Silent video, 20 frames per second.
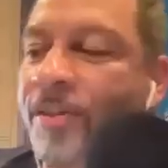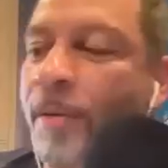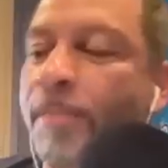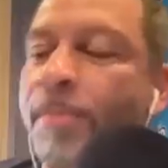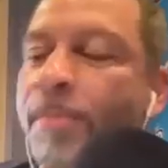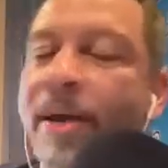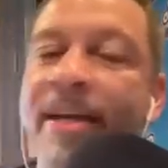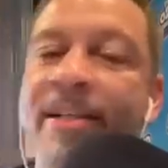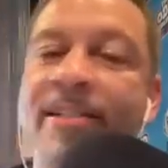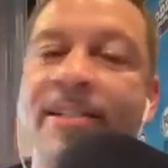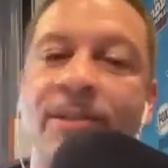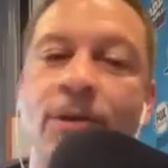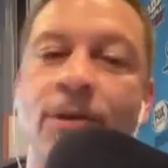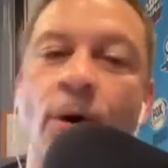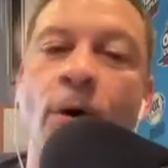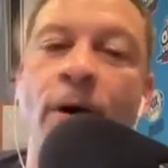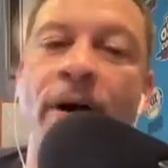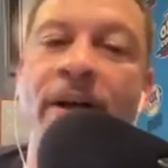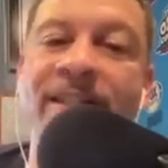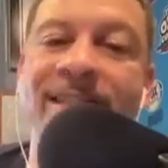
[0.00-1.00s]
The big
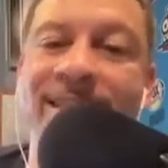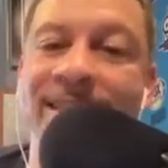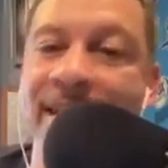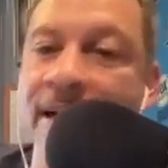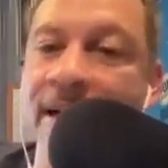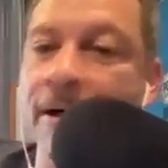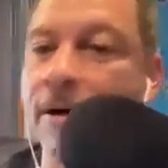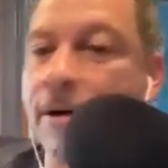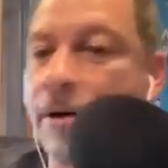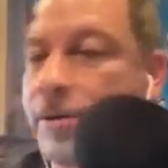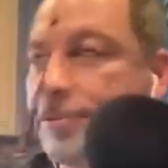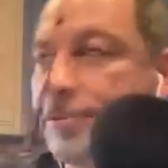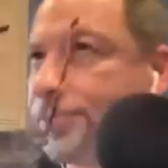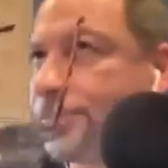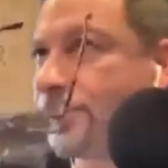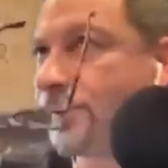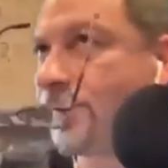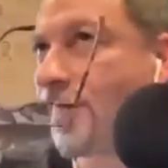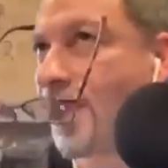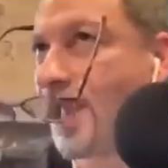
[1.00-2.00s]
story still
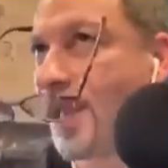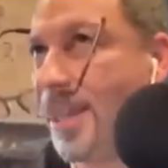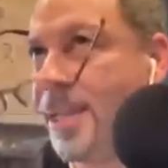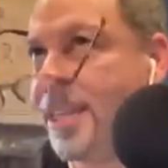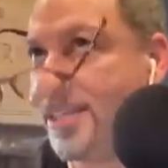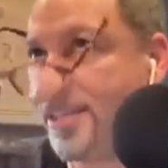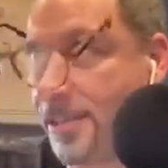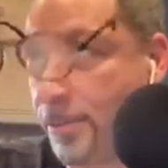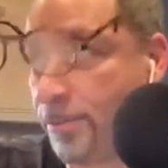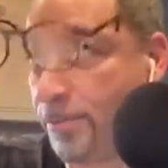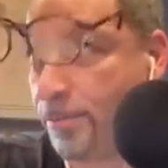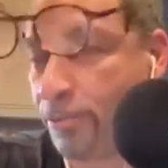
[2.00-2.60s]
is the